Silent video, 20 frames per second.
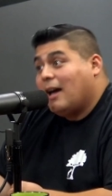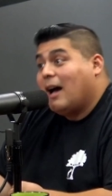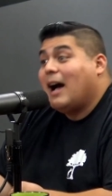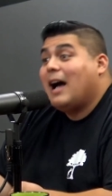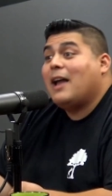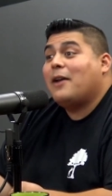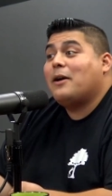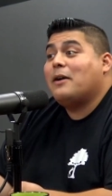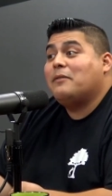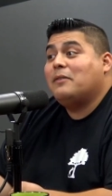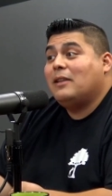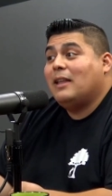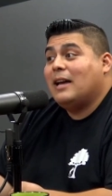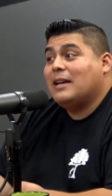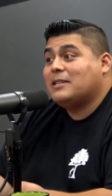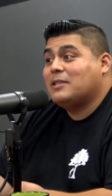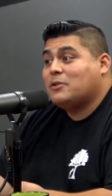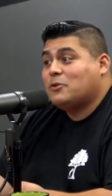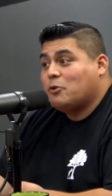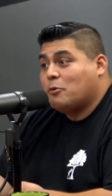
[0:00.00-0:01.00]
I don't have a
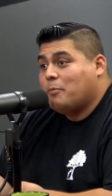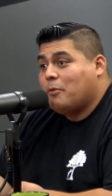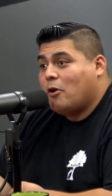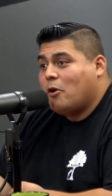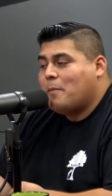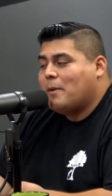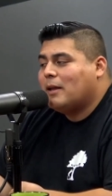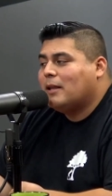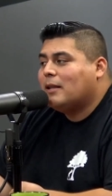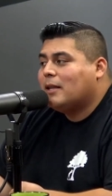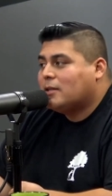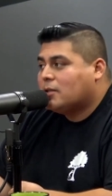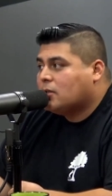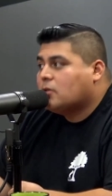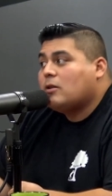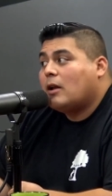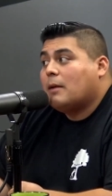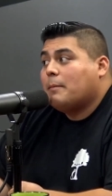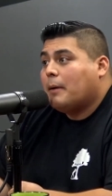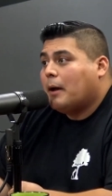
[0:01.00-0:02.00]
license or a permit. Let's
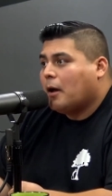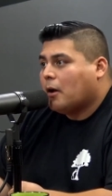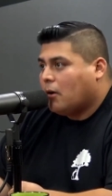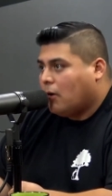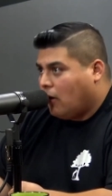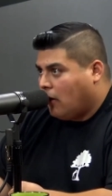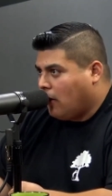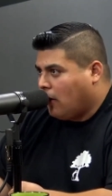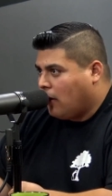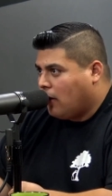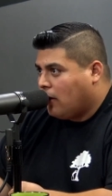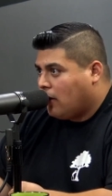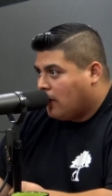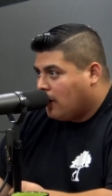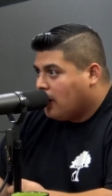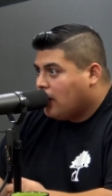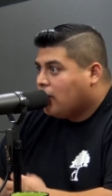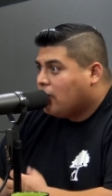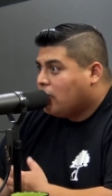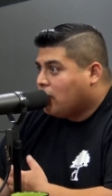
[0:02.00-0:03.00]
try to buy a car.
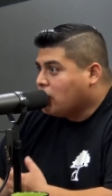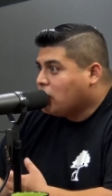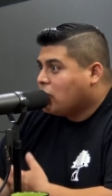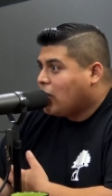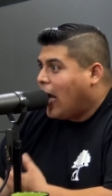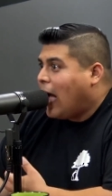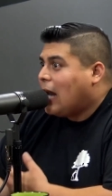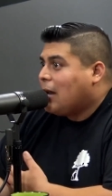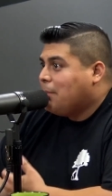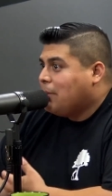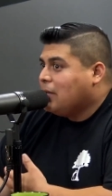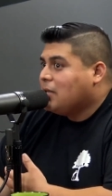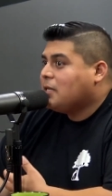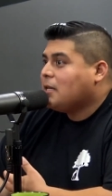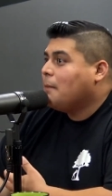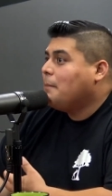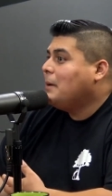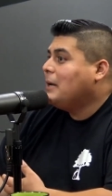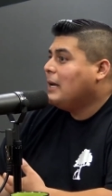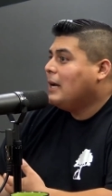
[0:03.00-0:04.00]
There's got to be
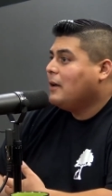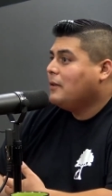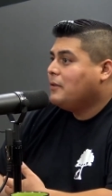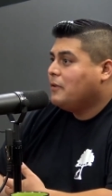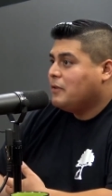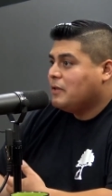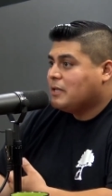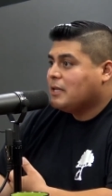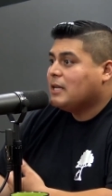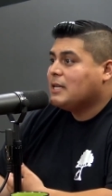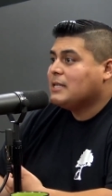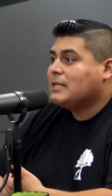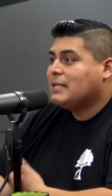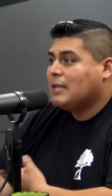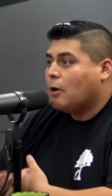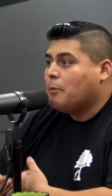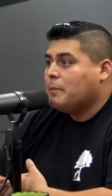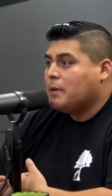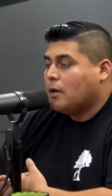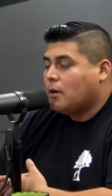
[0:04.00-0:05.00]
somebody out there that's going to
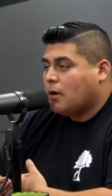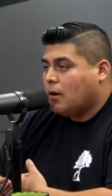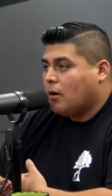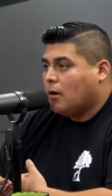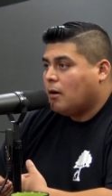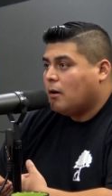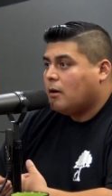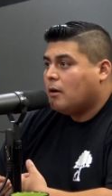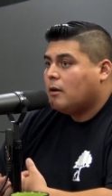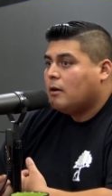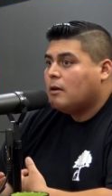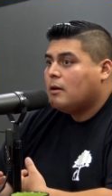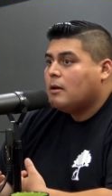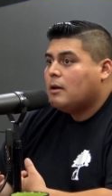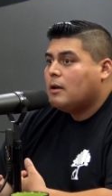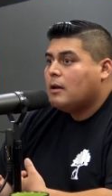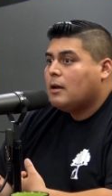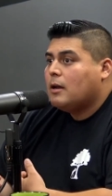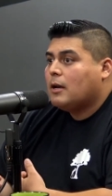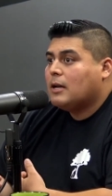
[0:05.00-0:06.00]
sell me a car
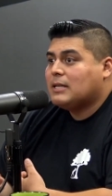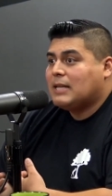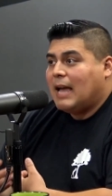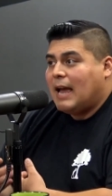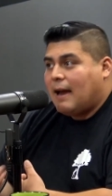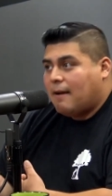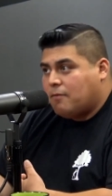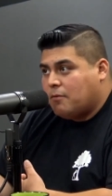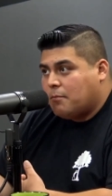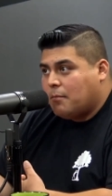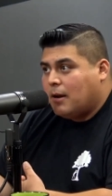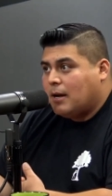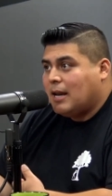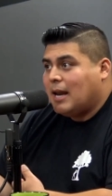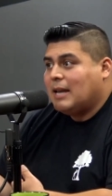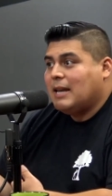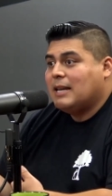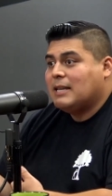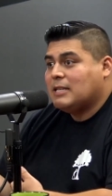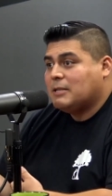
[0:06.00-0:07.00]
because I have the money. I
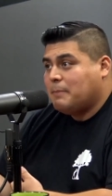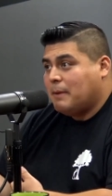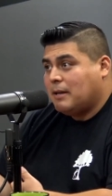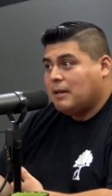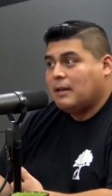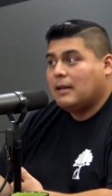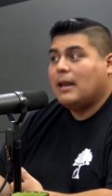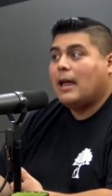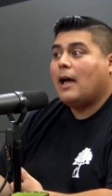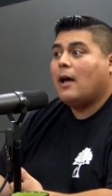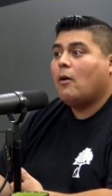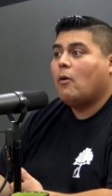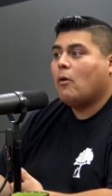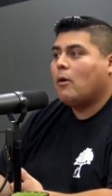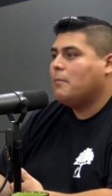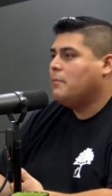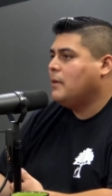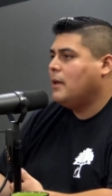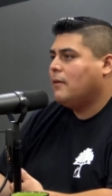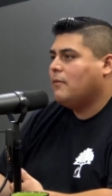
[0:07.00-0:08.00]
need to spend it now or
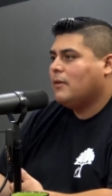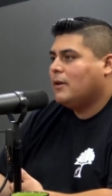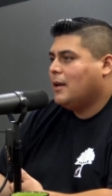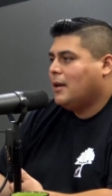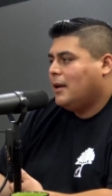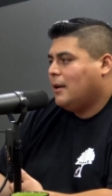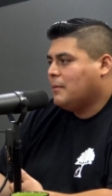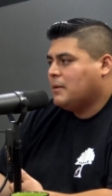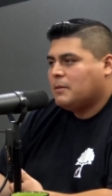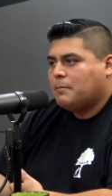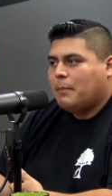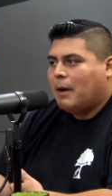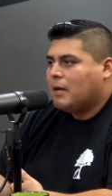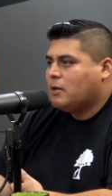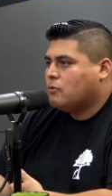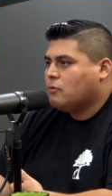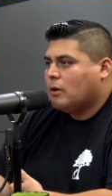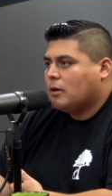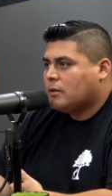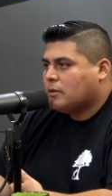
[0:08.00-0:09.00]
I'm never getting them to buy
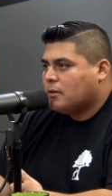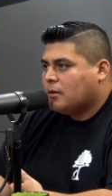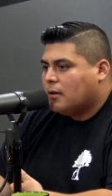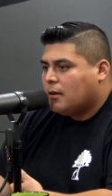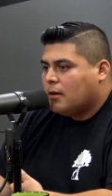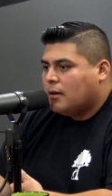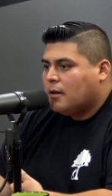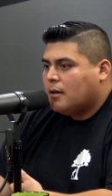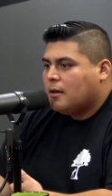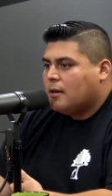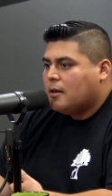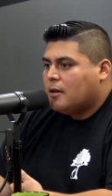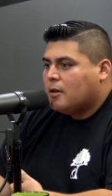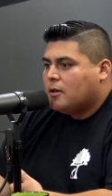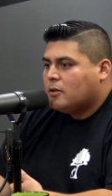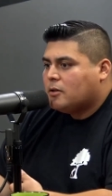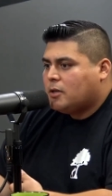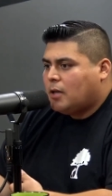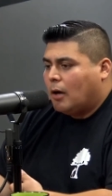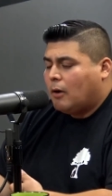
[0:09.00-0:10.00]
drugs.
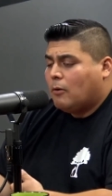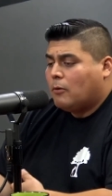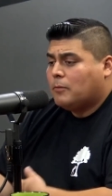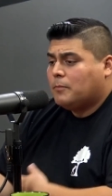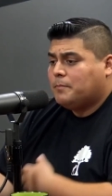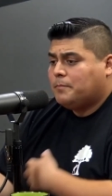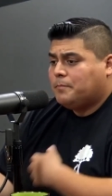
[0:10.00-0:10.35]
So